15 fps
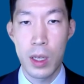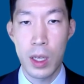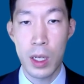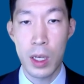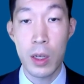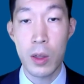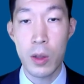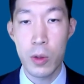
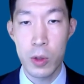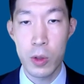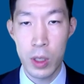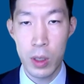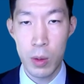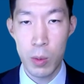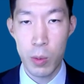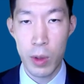In
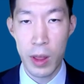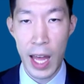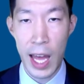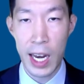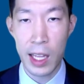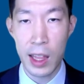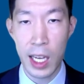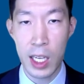conclusion, with
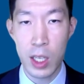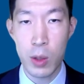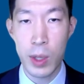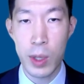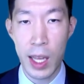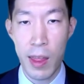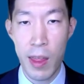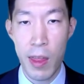that, I'd like to
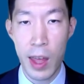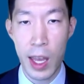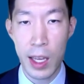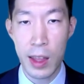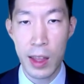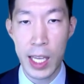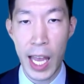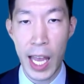again
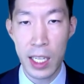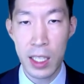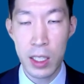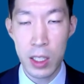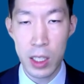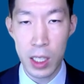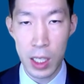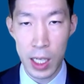thank the
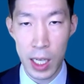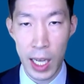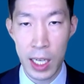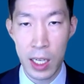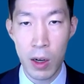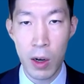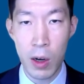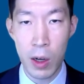ASGE
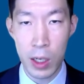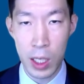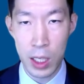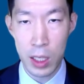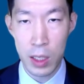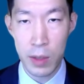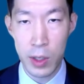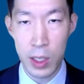and our
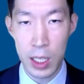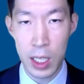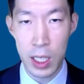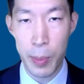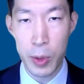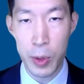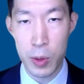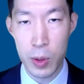audience for this
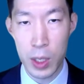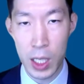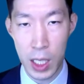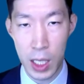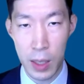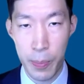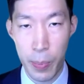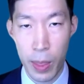
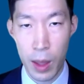opportunity.